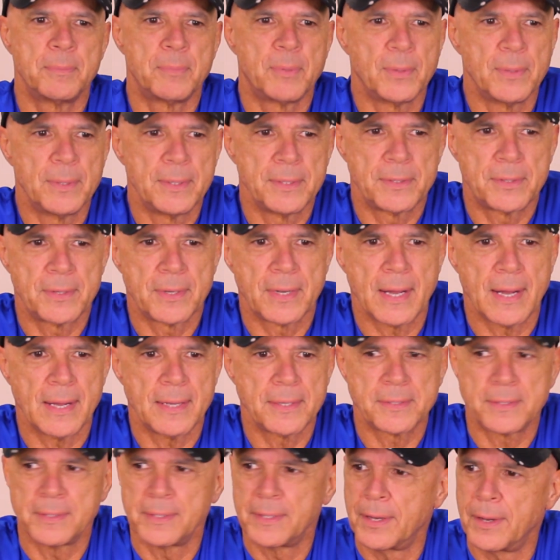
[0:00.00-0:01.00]
boy, as you
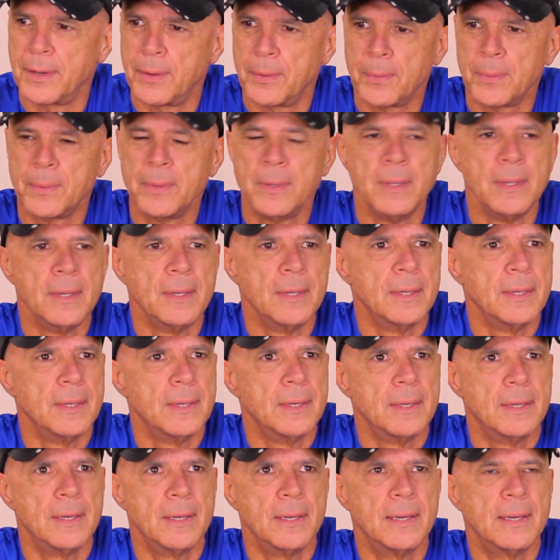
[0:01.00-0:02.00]
guys know,
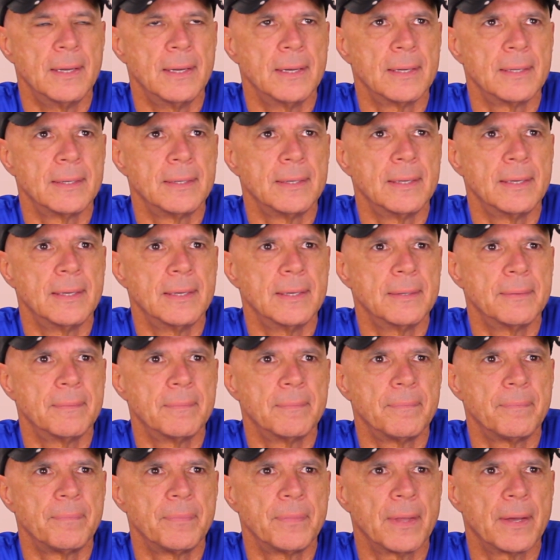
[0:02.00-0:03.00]
and
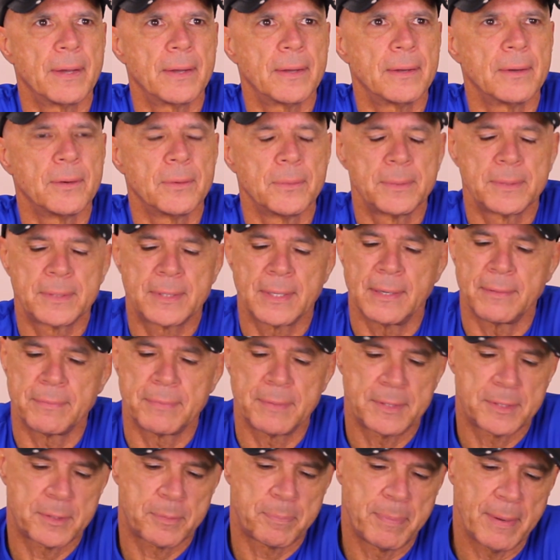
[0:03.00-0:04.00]
I always have
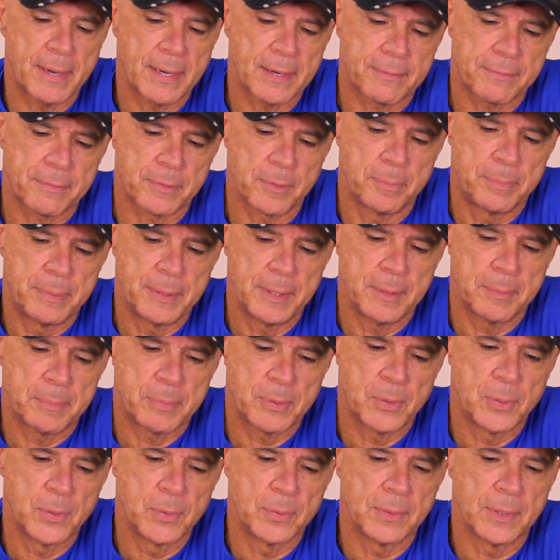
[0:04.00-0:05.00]
respect for
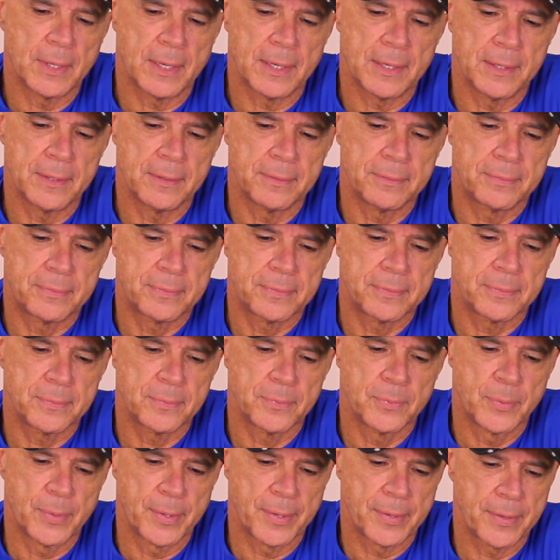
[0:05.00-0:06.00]
people who love
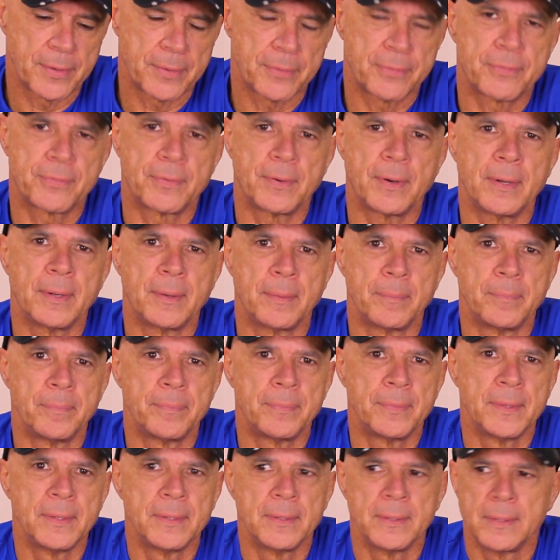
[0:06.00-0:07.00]
where they're from.
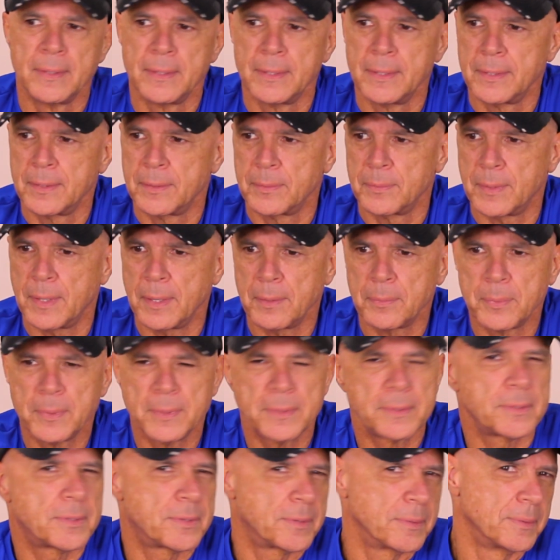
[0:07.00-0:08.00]
Why
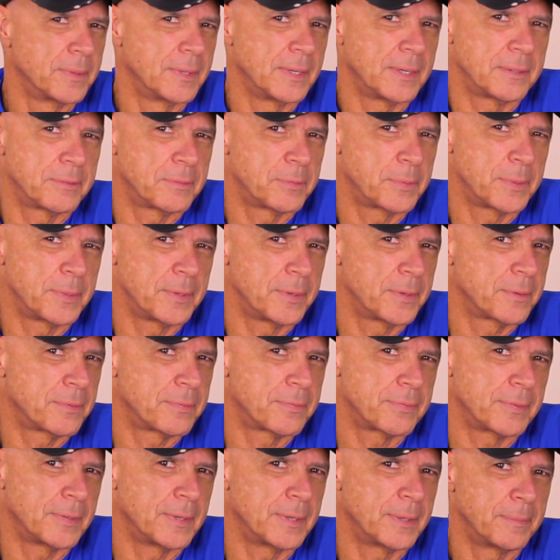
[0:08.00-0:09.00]
wouldn't you love where you're
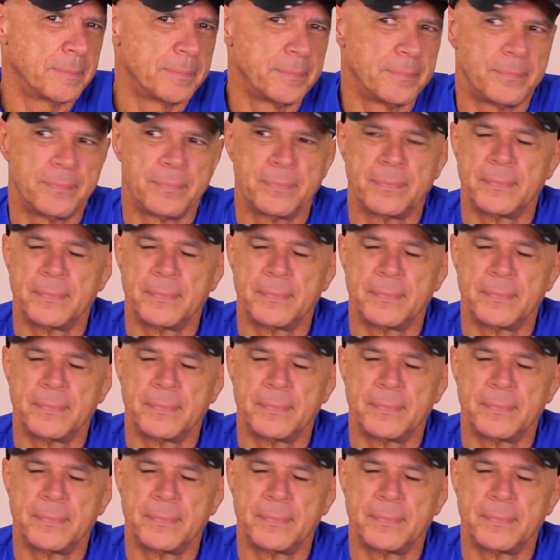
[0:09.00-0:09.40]
from?